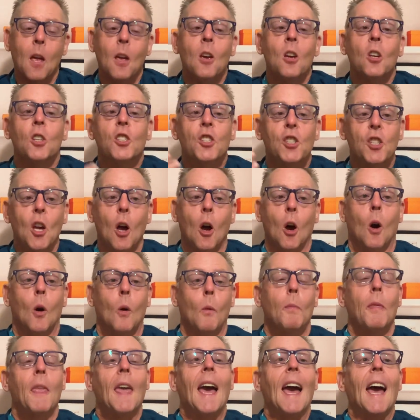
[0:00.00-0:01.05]

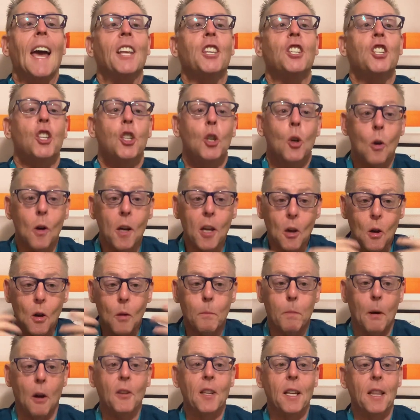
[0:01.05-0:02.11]
So ensure your
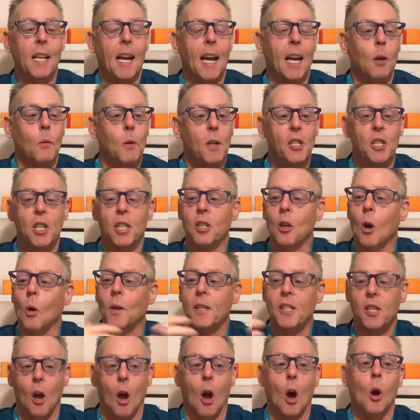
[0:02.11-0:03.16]
body language is
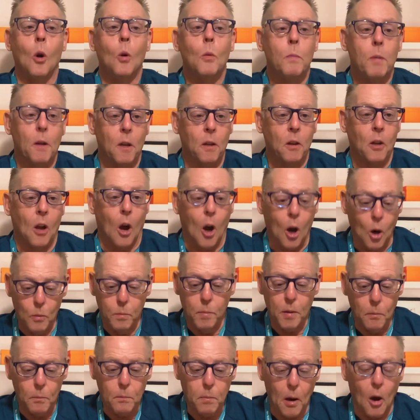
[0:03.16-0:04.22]
always open,
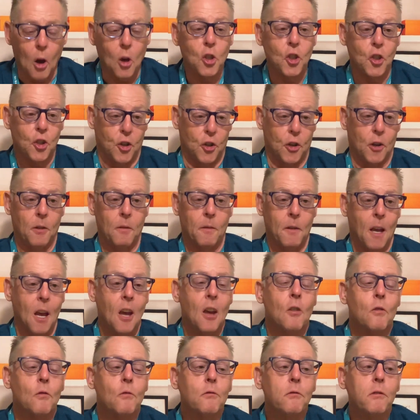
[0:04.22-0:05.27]
open posture,
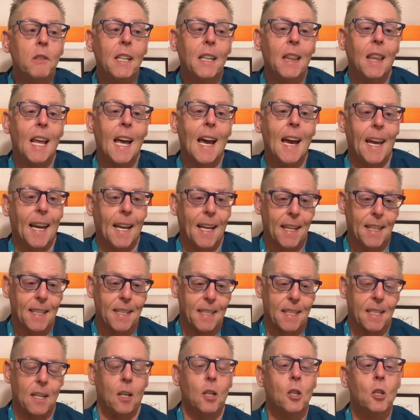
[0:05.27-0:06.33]

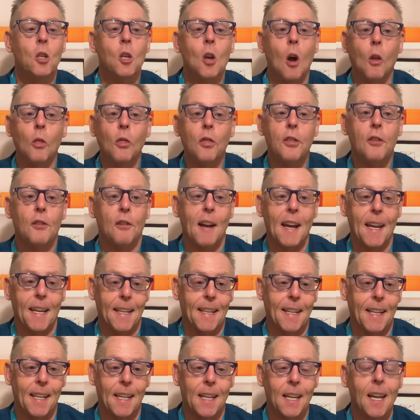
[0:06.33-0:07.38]
relaxed,
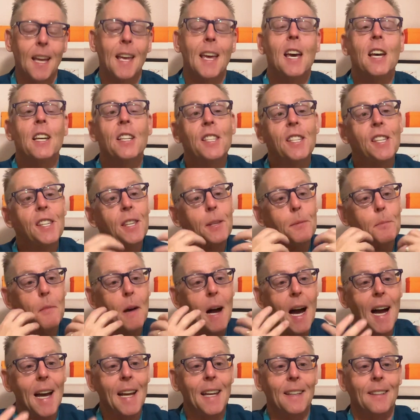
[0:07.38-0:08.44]
non-threatening,
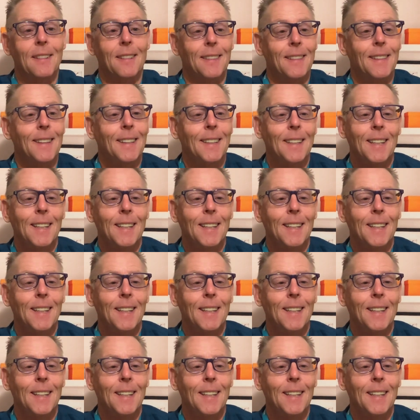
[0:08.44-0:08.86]
smile,